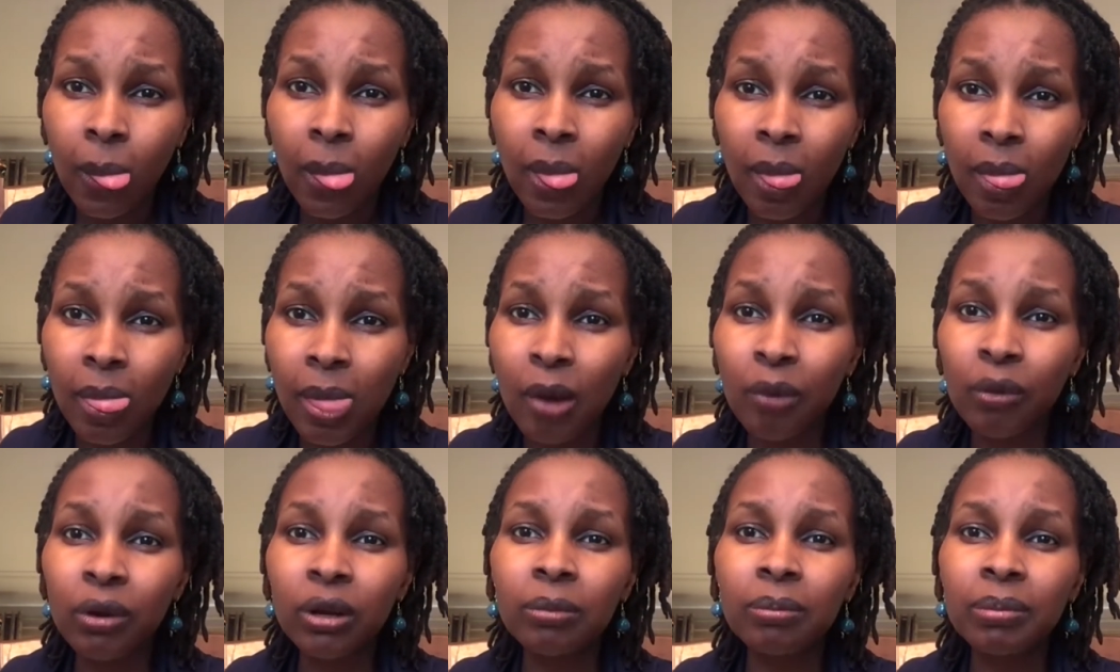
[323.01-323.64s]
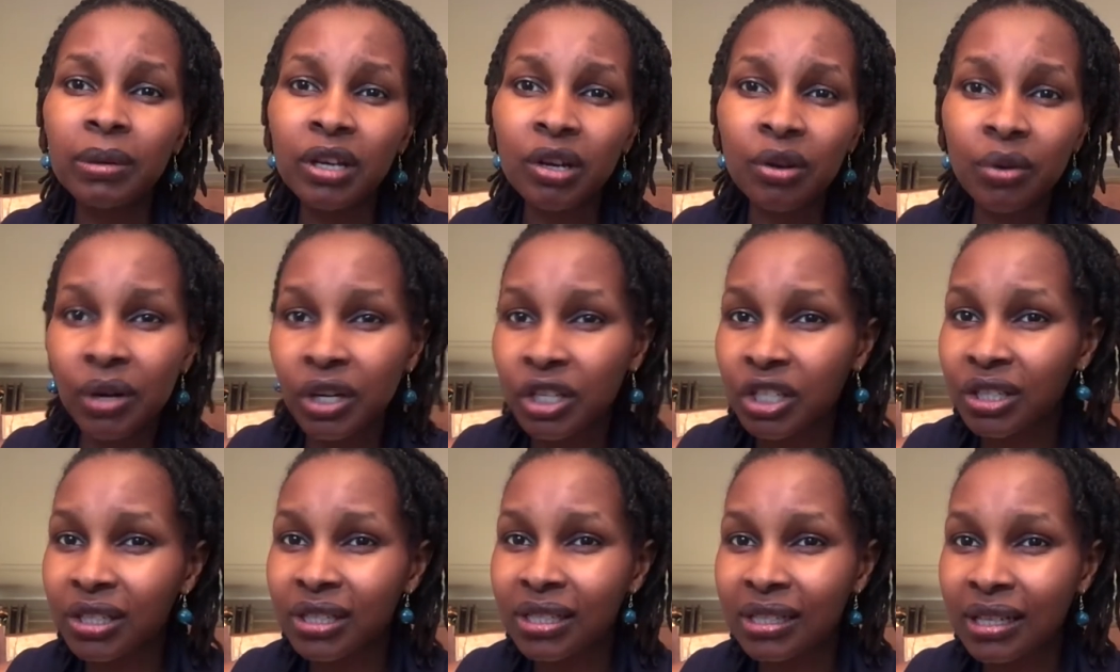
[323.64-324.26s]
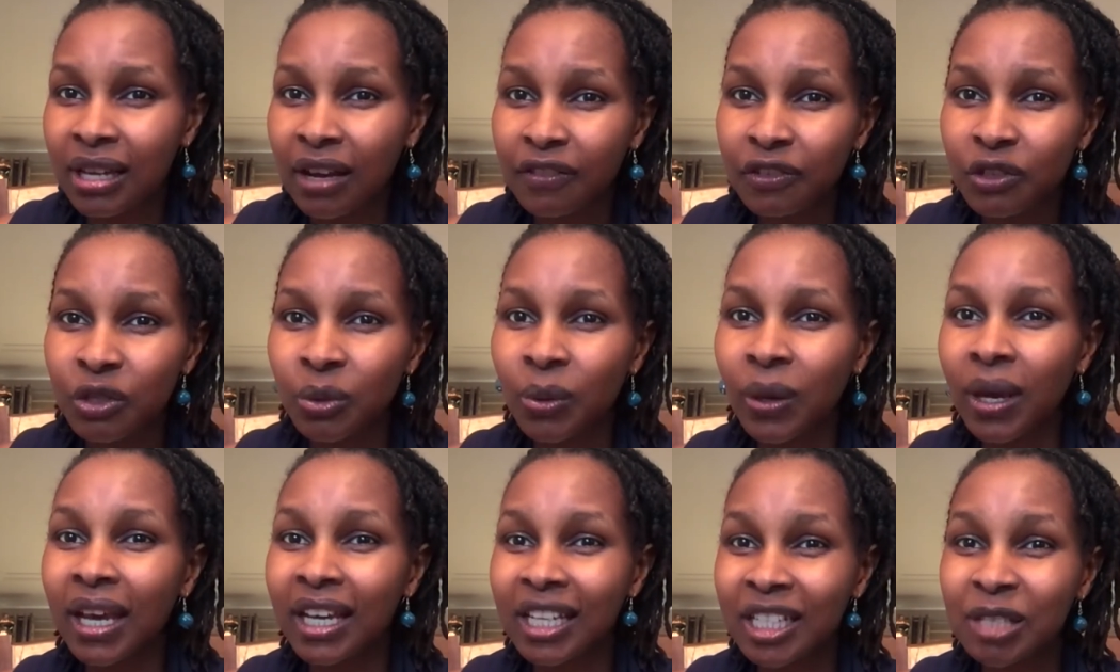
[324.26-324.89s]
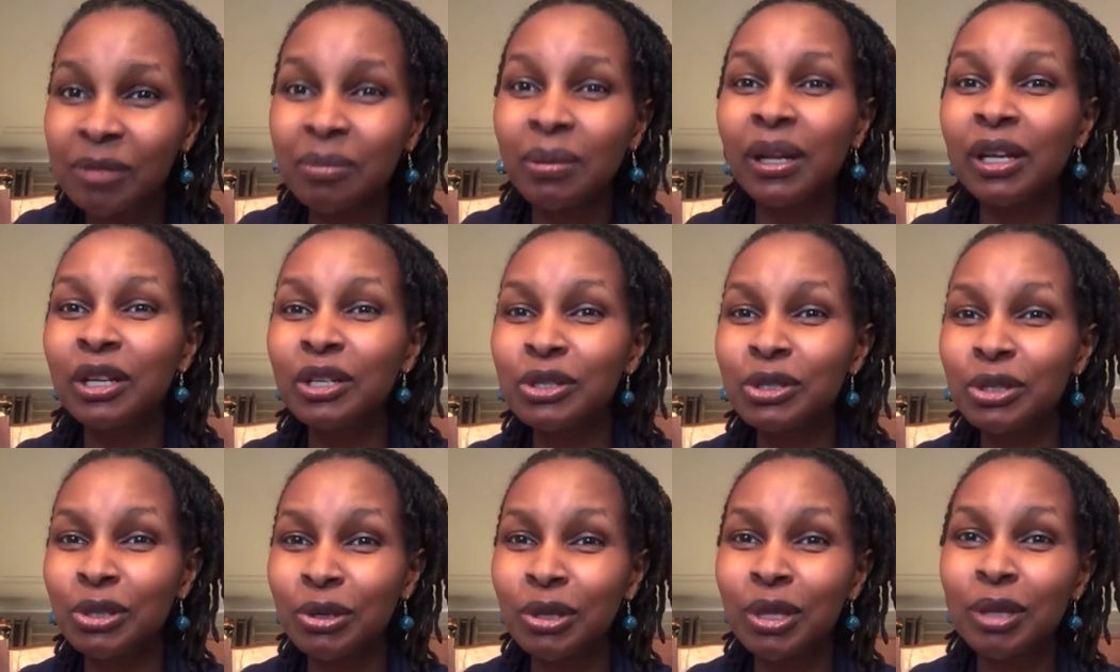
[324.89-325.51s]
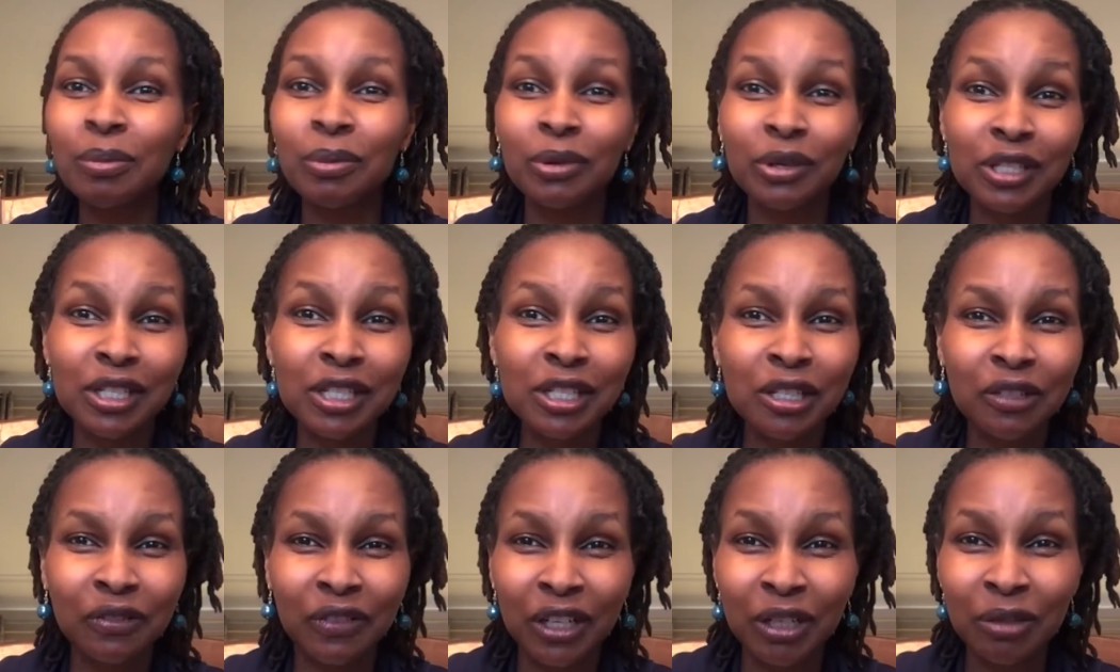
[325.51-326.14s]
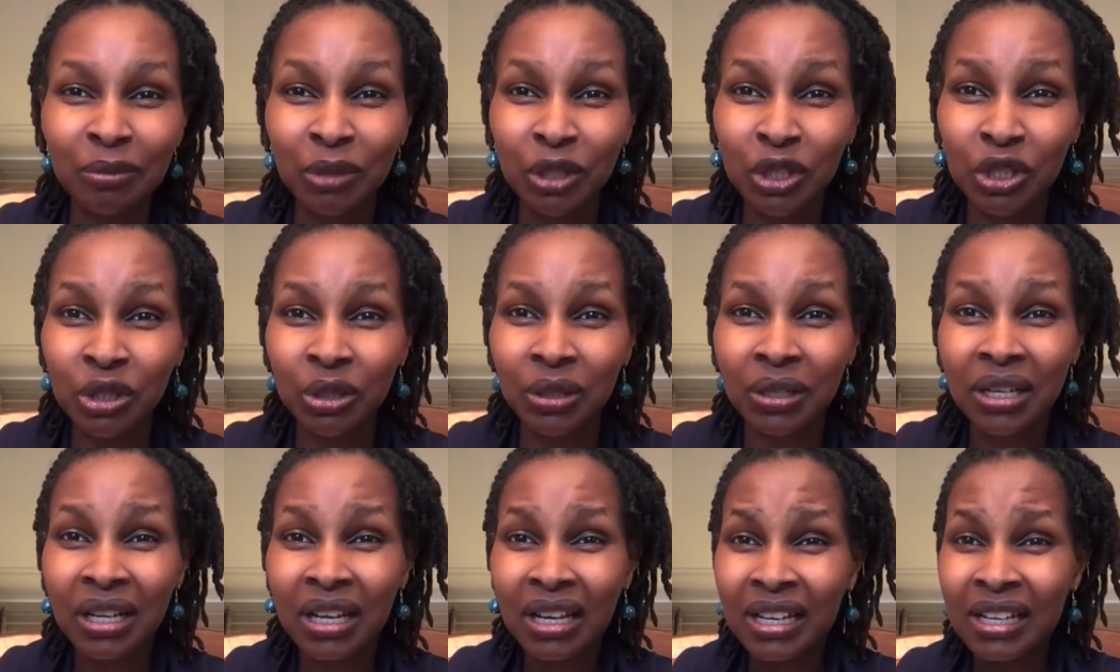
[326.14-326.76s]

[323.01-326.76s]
They will be gracious enough to explain to you the process of admission,